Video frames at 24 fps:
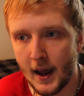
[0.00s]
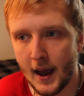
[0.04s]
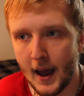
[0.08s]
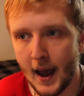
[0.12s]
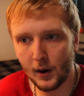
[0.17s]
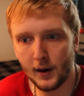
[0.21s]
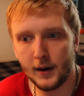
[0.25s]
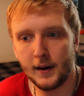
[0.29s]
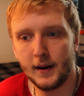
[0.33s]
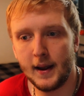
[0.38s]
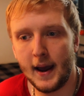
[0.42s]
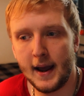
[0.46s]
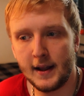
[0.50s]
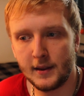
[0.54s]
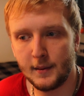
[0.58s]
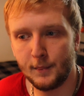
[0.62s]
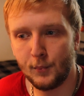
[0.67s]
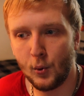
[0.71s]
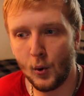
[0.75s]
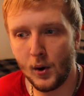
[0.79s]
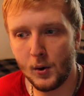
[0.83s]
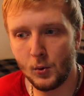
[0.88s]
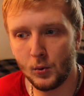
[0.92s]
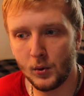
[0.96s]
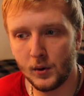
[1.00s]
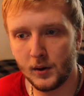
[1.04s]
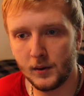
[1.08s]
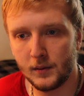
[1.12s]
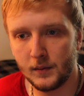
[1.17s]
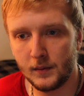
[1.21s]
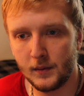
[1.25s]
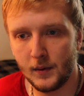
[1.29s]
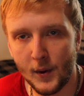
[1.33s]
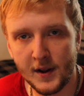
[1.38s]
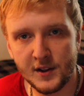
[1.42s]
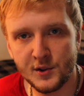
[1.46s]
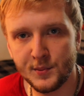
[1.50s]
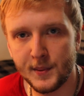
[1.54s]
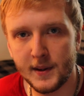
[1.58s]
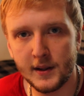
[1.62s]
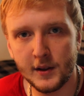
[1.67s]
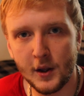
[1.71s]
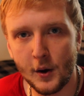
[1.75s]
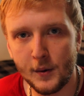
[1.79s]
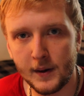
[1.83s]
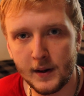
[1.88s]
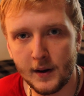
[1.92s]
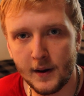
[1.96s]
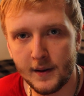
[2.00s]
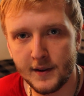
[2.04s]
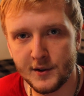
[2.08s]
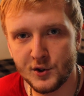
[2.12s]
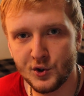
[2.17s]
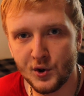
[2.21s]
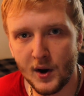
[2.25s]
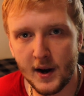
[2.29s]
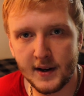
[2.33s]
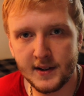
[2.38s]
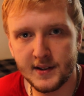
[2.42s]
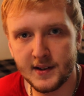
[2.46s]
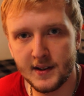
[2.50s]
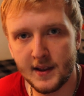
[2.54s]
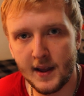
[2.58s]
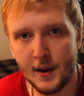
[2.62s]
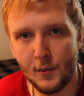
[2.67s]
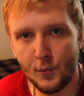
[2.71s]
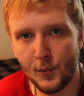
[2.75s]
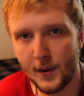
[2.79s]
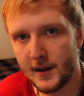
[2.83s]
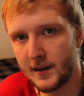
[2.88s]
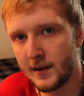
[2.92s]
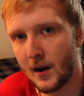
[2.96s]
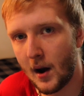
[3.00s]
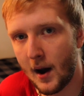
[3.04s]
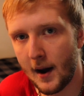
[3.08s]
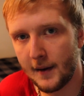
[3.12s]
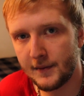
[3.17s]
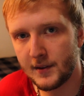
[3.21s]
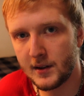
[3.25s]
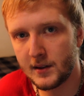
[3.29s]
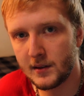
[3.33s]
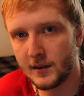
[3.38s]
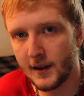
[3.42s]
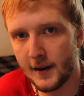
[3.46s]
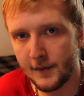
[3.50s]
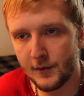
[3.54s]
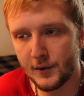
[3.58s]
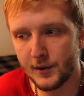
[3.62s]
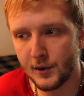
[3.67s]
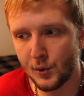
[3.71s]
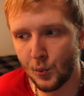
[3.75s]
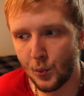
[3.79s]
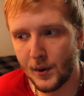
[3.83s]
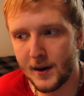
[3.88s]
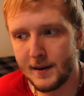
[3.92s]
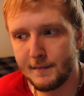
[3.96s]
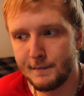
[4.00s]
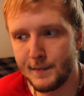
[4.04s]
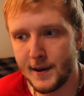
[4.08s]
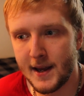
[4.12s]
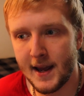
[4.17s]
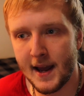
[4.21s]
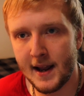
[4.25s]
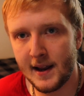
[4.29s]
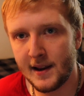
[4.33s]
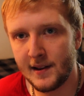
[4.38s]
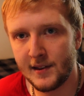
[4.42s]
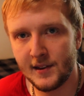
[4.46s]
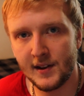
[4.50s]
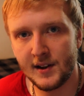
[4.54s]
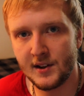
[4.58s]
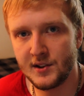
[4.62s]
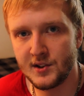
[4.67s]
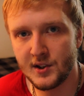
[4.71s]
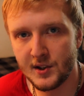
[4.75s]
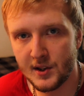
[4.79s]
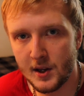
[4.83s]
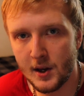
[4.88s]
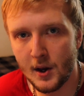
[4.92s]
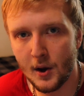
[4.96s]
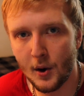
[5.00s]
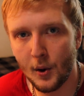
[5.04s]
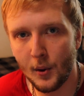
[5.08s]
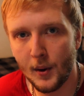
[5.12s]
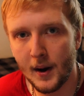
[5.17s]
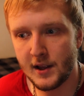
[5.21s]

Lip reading: where at the point where once we loaded all the trucks and they went off to deliver, there wouldn't be anything to do.